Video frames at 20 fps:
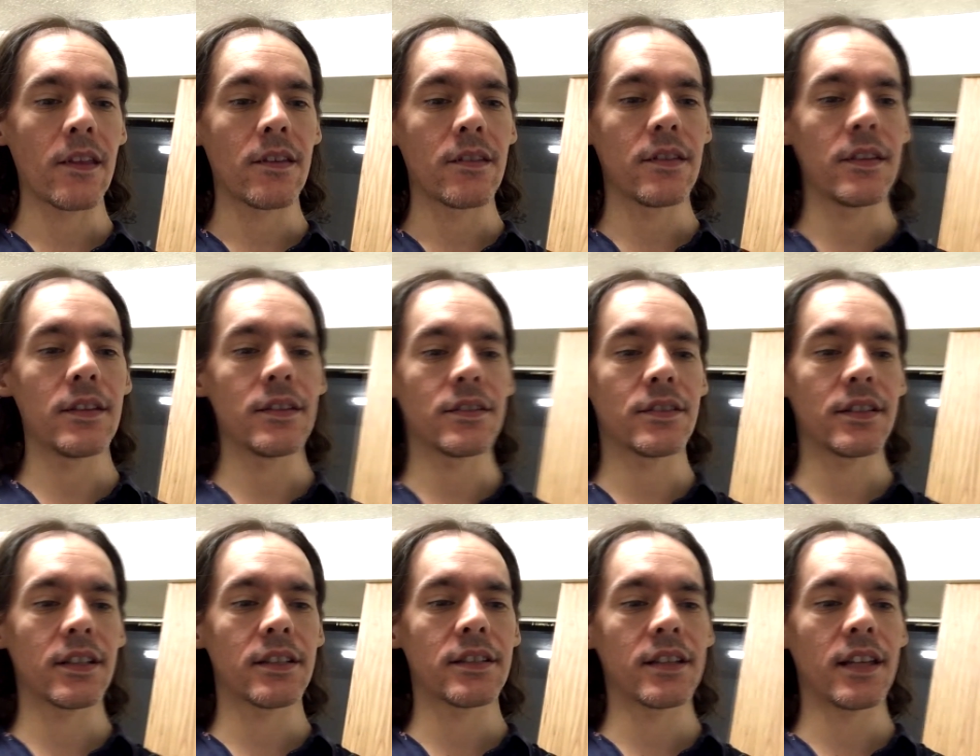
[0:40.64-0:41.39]
these
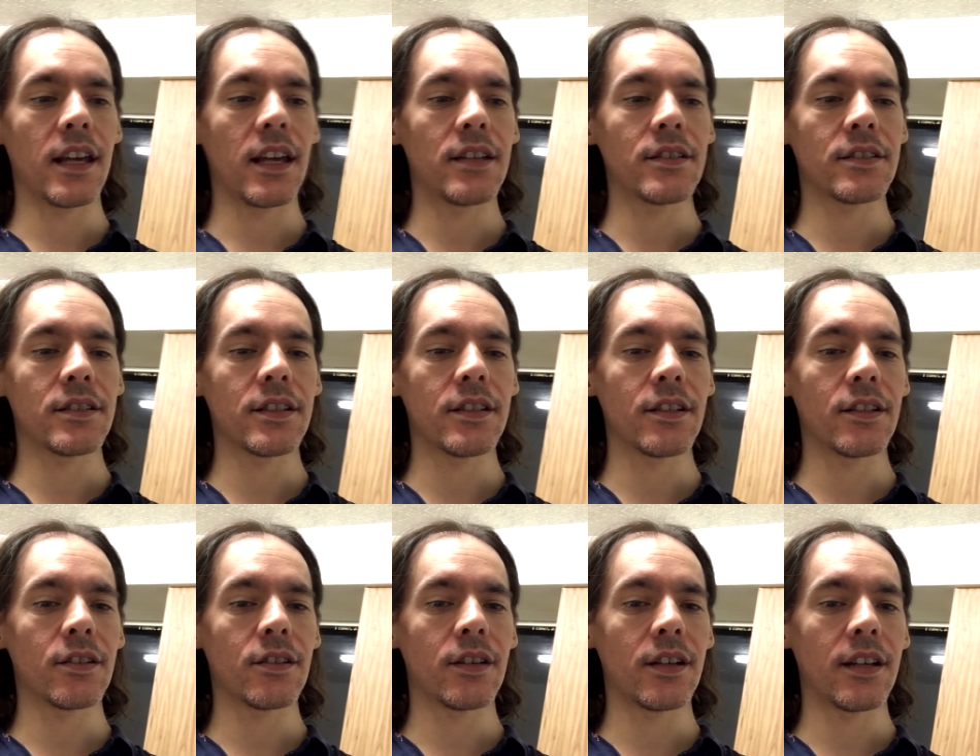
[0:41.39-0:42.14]
6 cans
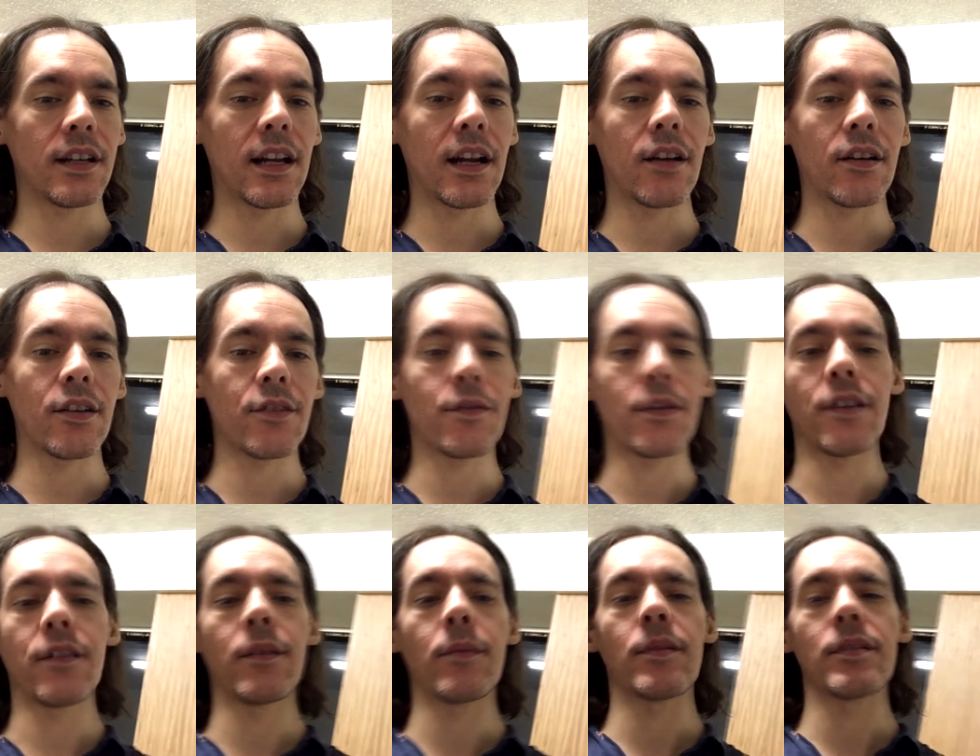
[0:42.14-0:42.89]
here, and I already
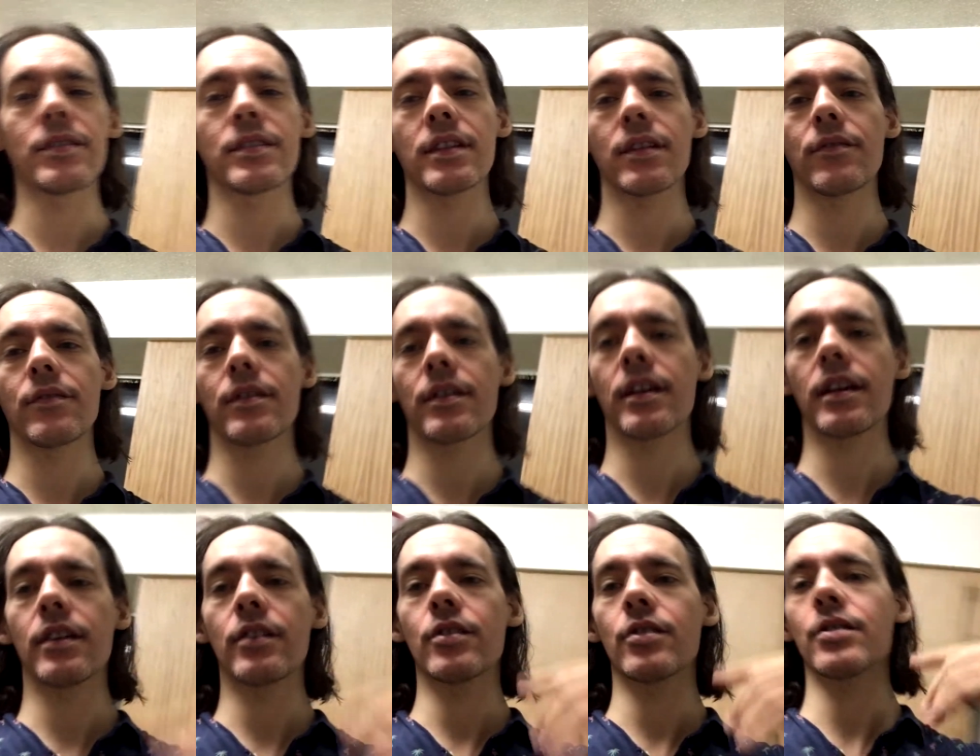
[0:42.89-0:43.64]
fed them the 7th
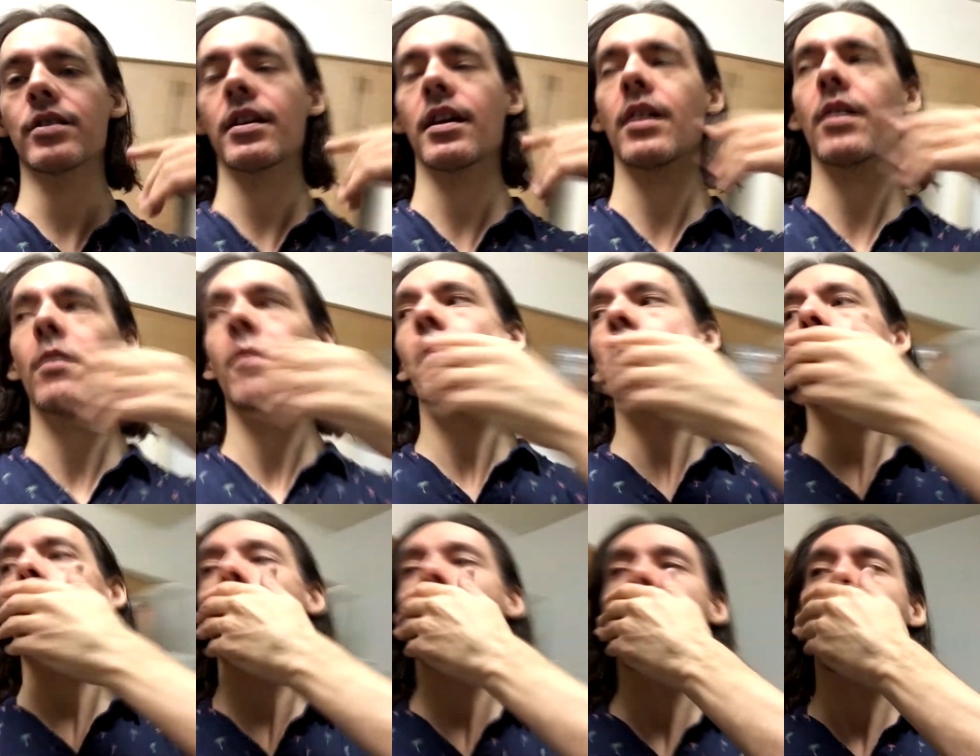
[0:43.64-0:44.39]
can just now.
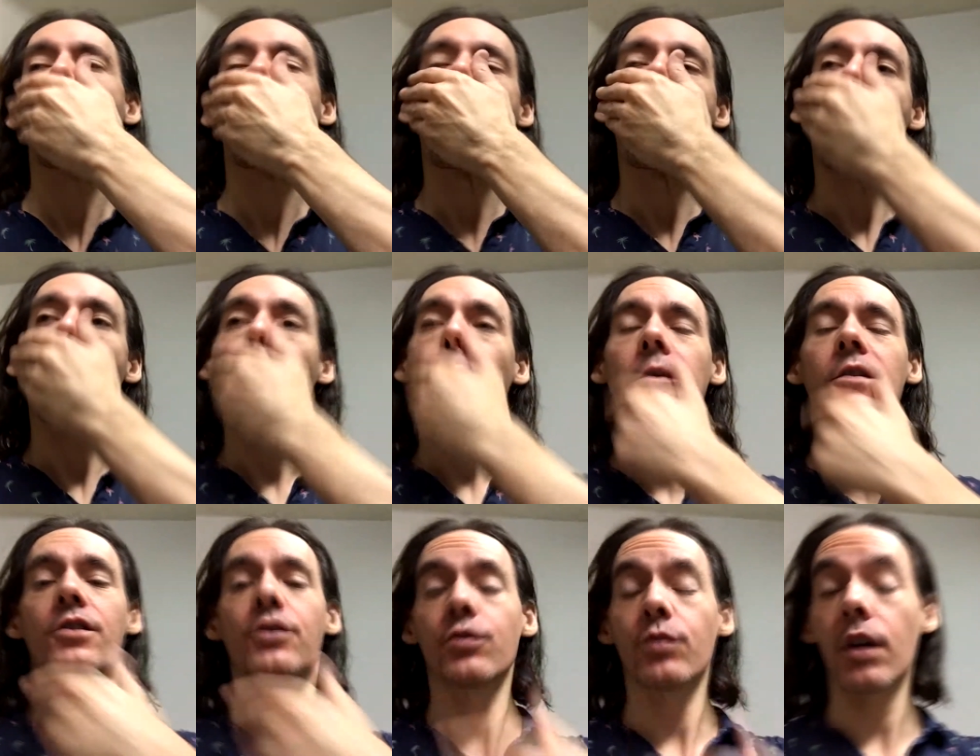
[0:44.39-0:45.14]

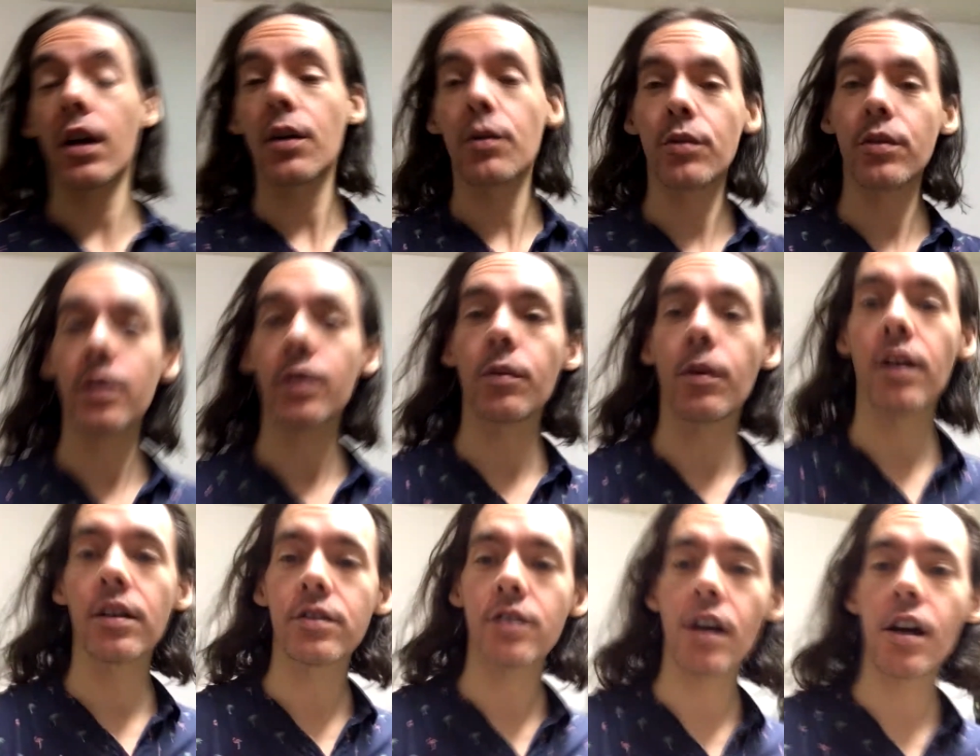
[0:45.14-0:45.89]
So what I really
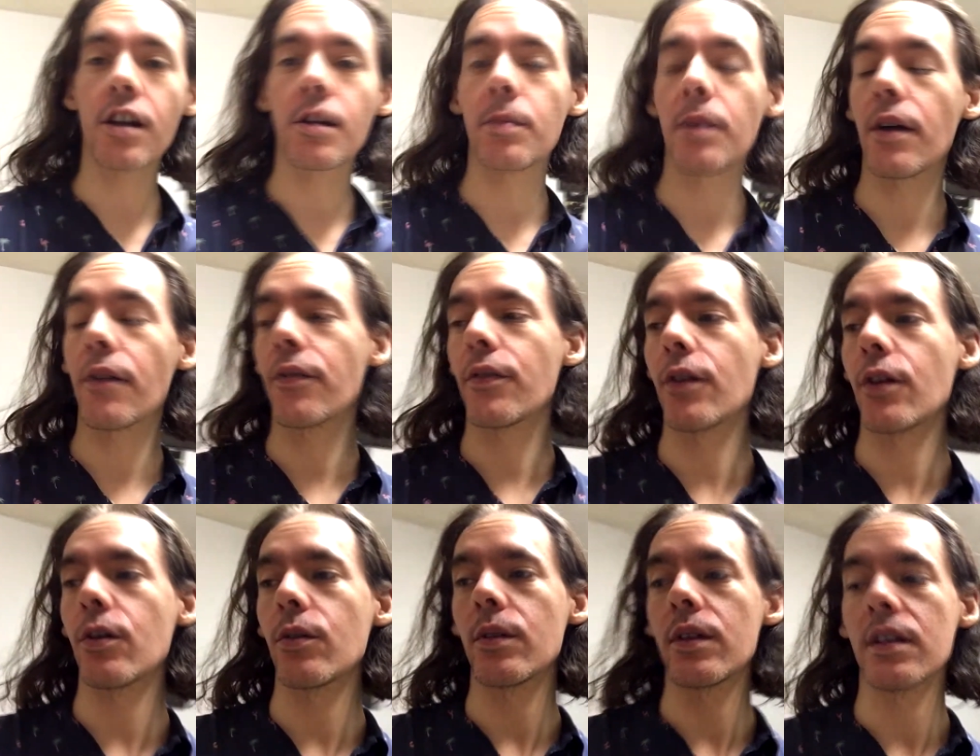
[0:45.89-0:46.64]
want to talk about
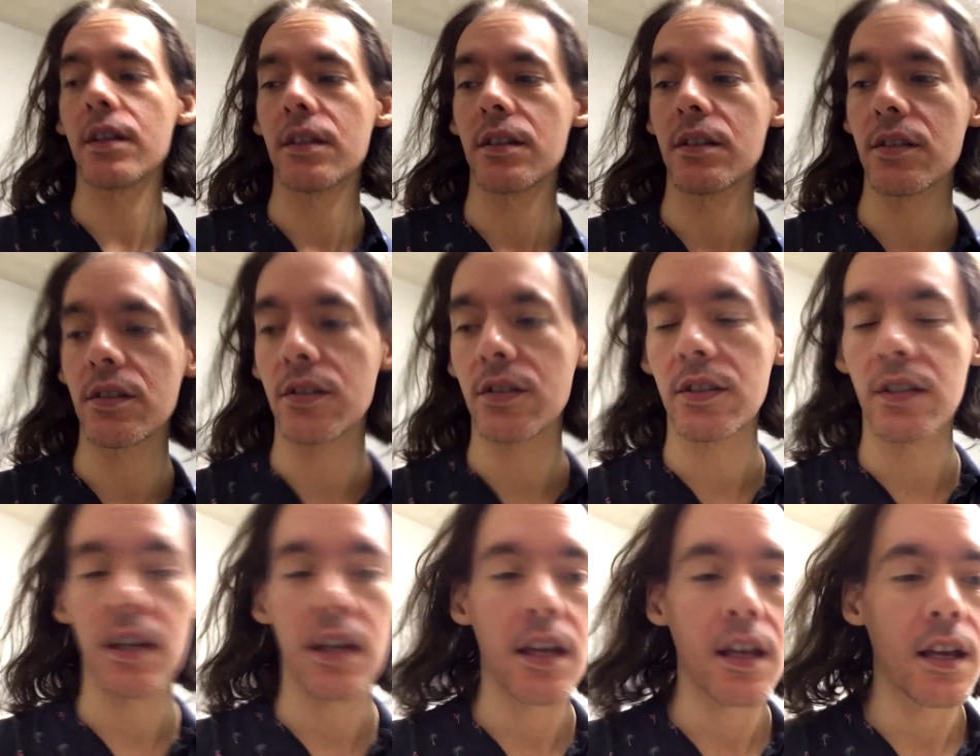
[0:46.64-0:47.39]
though is
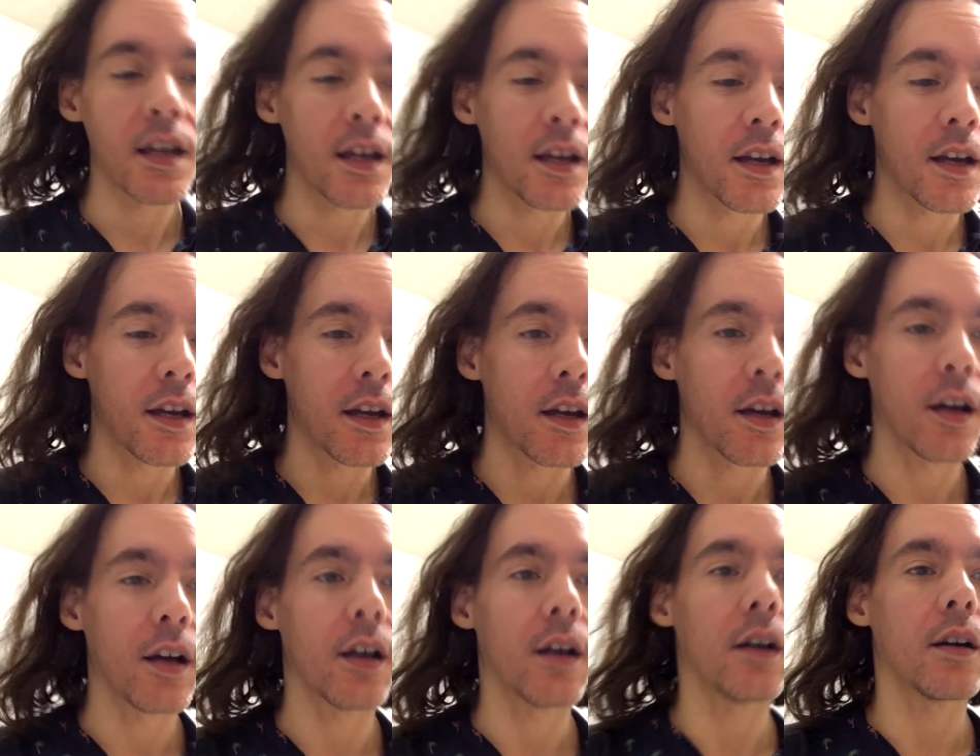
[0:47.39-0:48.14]

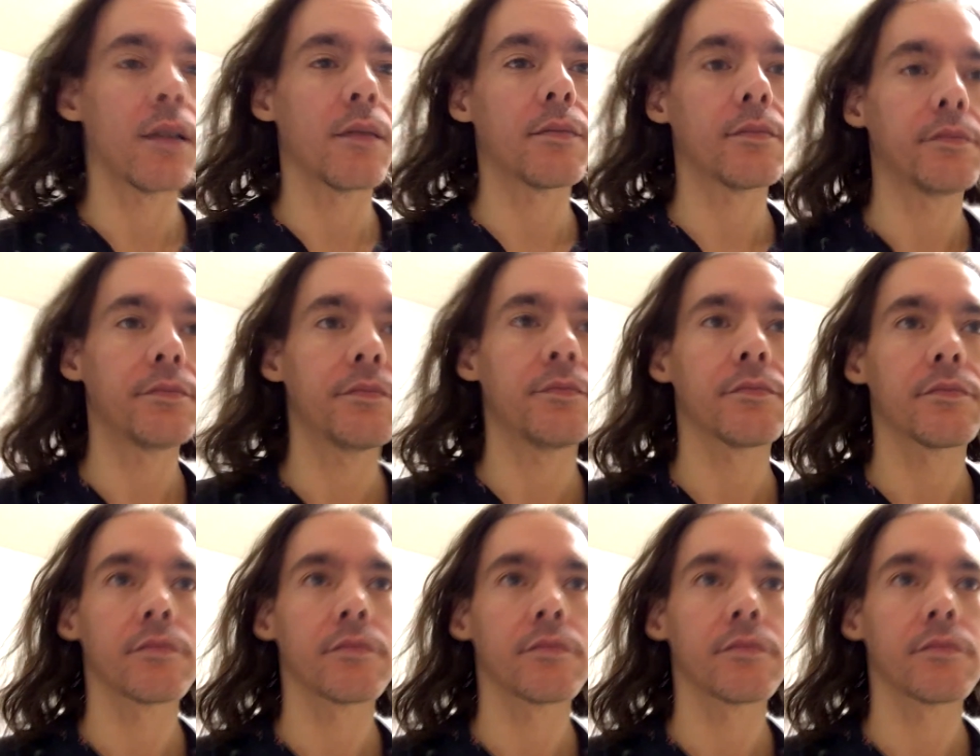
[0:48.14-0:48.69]
I'm